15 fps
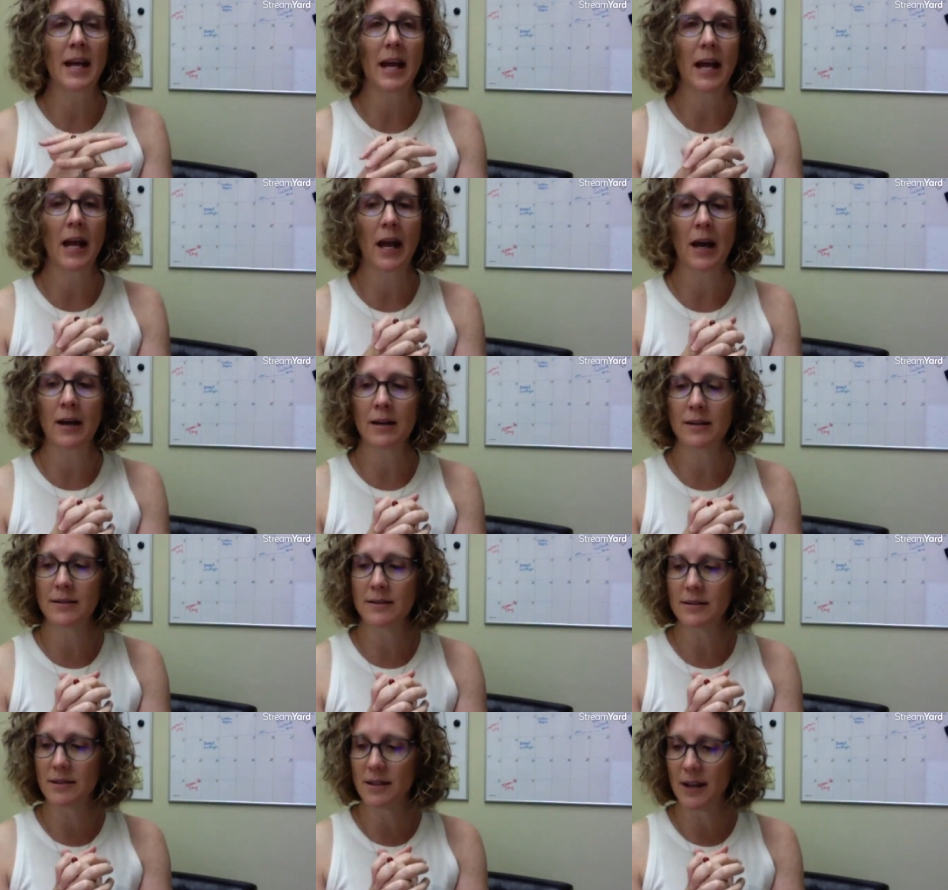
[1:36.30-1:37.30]
And
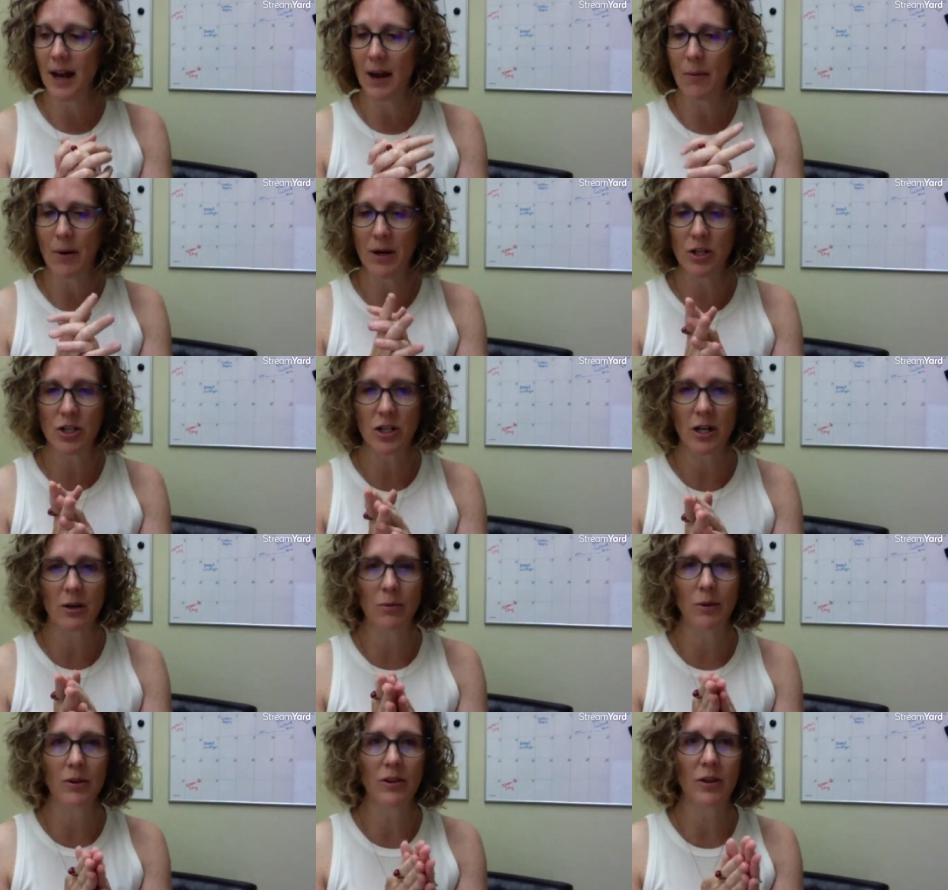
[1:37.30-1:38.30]
today, I want to share
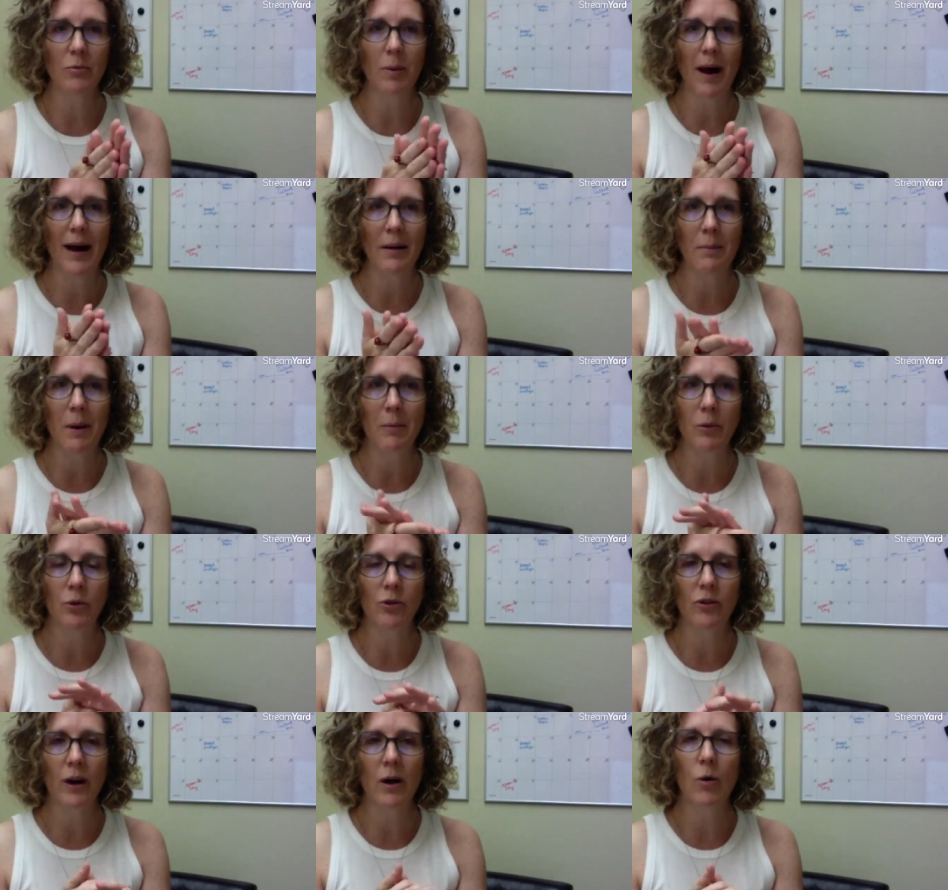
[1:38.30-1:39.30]
with you Padma
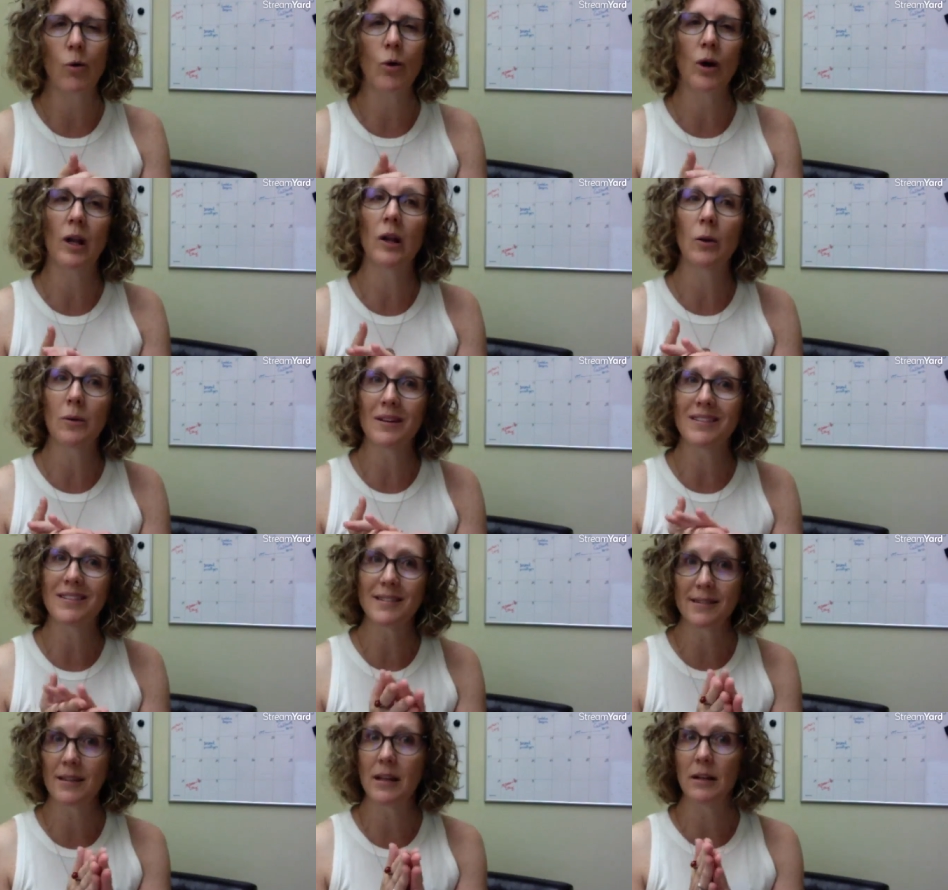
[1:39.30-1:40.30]
Mudra, or lotus
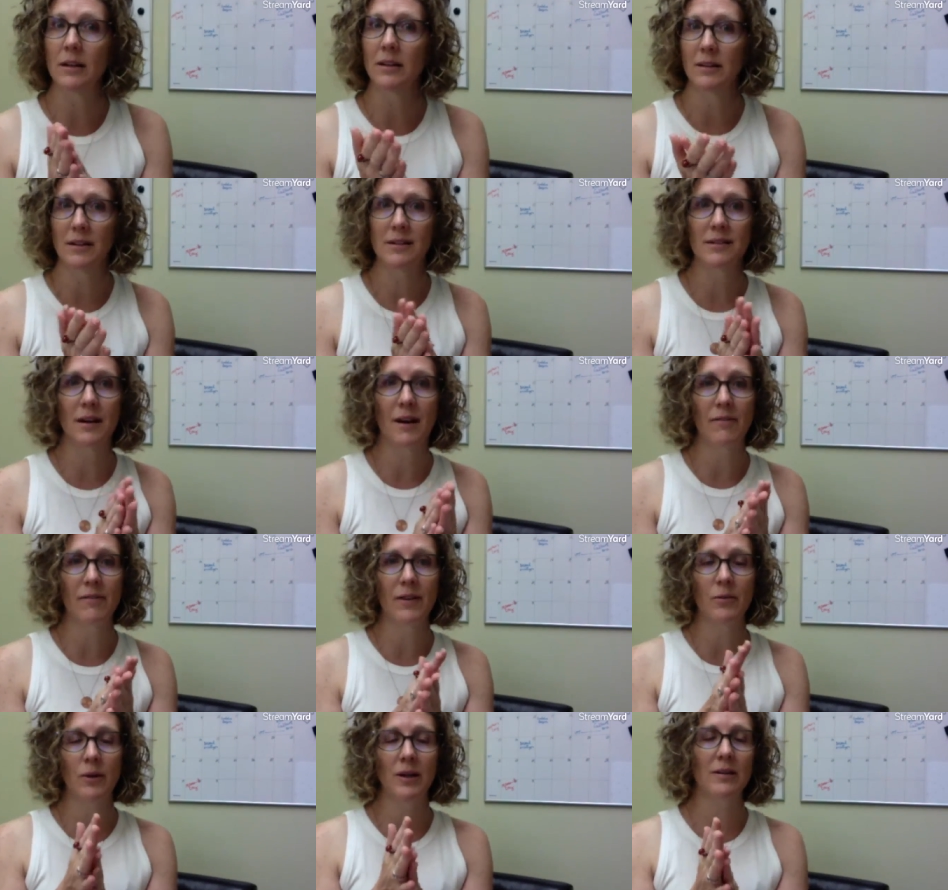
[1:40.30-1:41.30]
seal, is
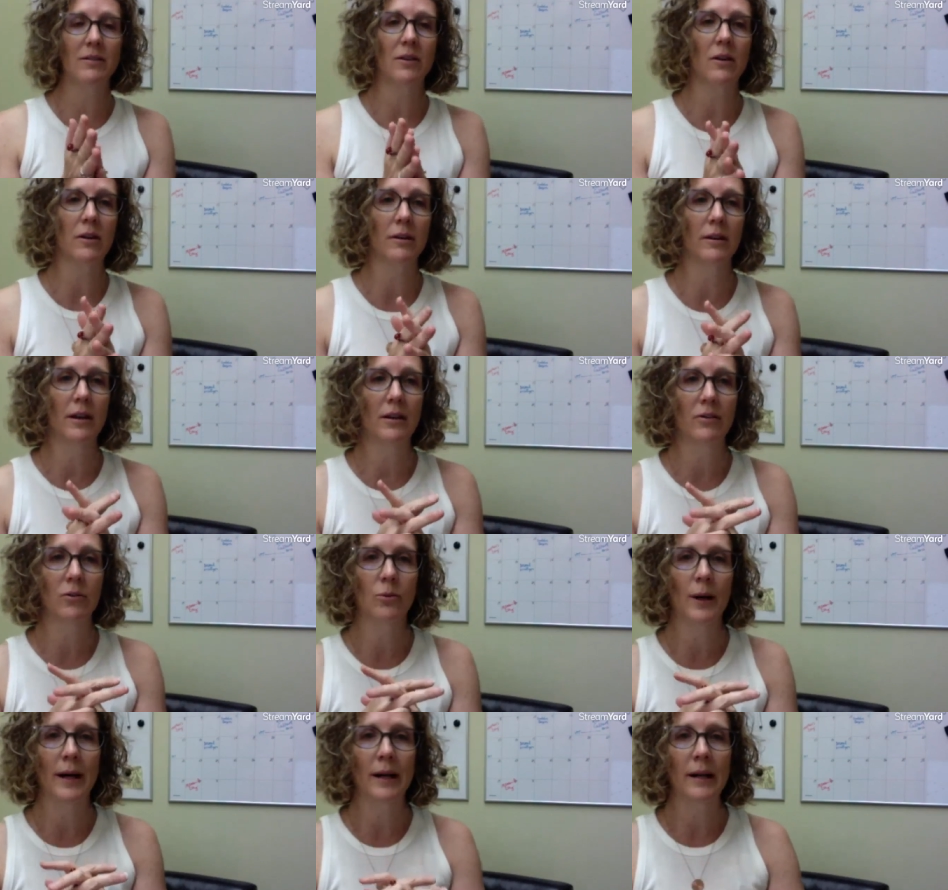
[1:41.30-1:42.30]
often what it's called as
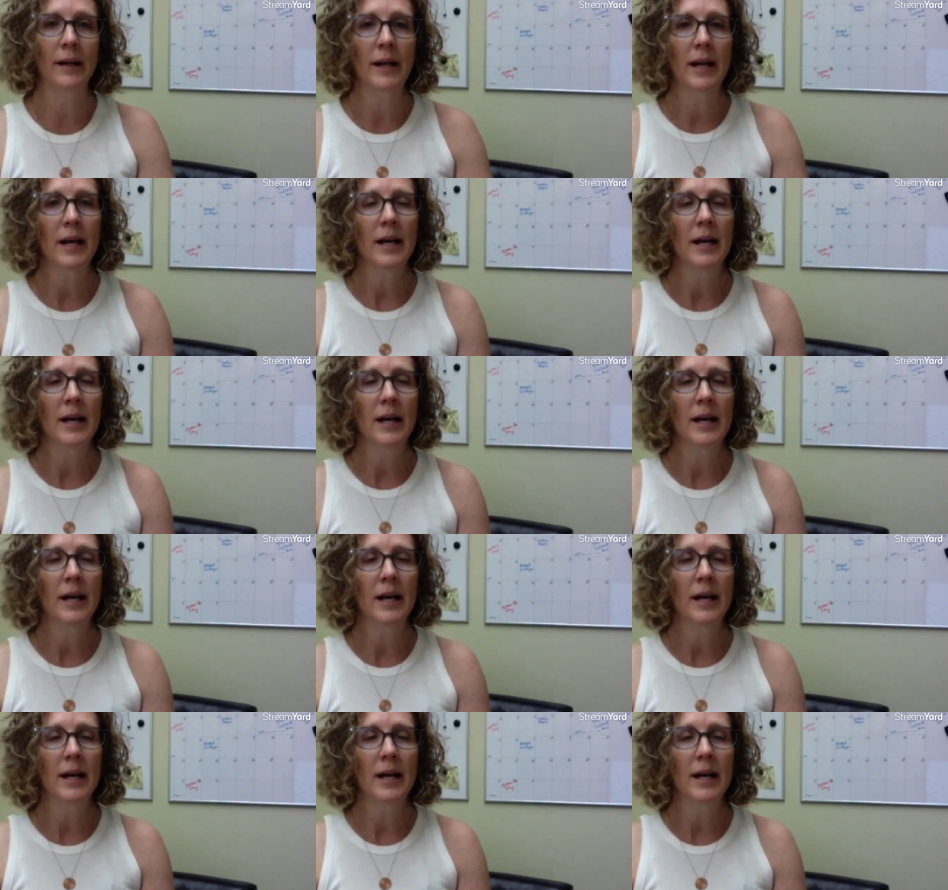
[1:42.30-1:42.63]
well.